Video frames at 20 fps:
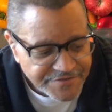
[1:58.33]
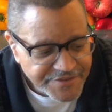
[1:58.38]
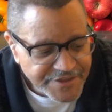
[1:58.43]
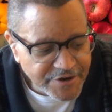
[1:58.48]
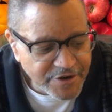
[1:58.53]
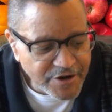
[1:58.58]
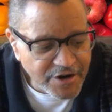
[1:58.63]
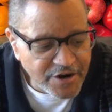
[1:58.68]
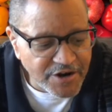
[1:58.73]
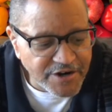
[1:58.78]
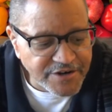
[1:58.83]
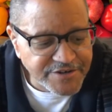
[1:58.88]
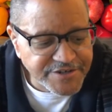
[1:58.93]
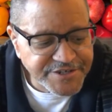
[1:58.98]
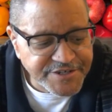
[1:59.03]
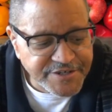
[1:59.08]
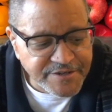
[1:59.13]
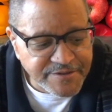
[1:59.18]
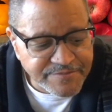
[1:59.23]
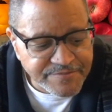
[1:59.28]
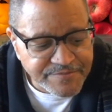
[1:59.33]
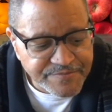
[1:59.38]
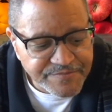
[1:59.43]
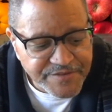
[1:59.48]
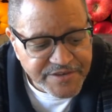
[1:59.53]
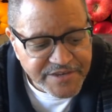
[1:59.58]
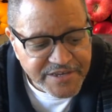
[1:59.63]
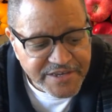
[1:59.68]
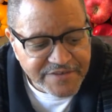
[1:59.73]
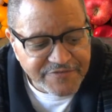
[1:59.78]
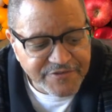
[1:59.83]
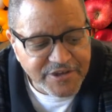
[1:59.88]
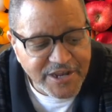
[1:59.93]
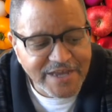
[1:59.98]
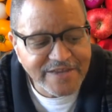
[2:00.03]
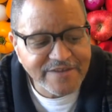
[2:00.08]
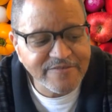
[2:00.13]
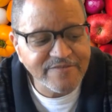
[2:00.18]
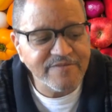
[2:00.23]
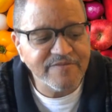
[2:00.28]
There are some, if you
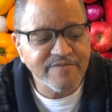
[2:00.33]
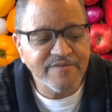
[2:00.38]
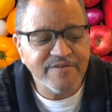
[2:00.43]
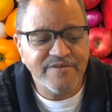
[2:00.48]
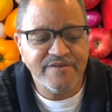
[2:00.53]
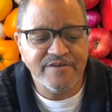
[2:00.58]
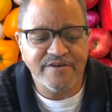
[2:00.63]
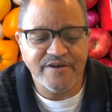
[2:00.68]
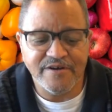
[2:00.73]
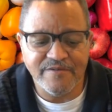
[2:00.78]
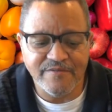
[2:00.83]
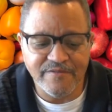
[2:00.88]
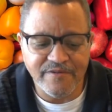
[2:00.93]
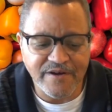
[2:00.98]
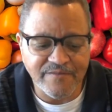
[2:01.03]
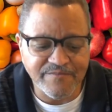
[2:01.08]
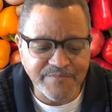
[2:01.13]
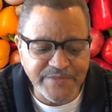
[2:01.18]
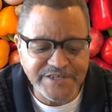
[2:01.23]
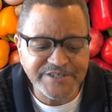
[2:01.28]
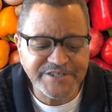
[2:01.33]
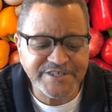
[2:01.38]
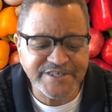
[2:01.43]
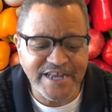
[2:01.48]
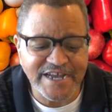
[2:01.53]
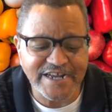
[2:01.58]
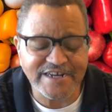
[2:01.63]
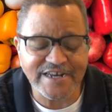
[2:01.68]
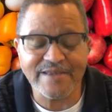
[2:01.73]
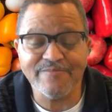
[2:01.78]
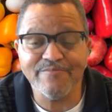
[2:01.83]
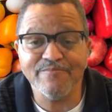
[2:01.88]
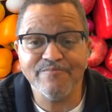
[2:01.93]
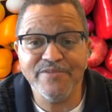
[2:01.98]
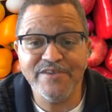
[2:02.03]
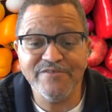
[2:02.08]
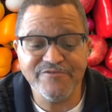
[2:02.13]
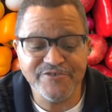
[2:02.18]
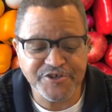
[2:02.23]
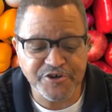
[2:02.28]
like a meat snack like
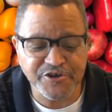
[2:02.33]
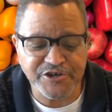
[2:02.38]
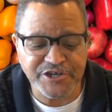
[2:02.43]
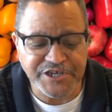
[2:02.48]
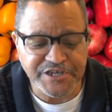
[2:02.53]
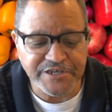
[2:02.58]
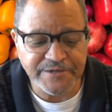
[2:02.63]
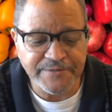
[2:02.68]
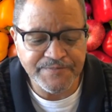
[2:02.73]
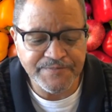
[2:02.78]
beef jerky,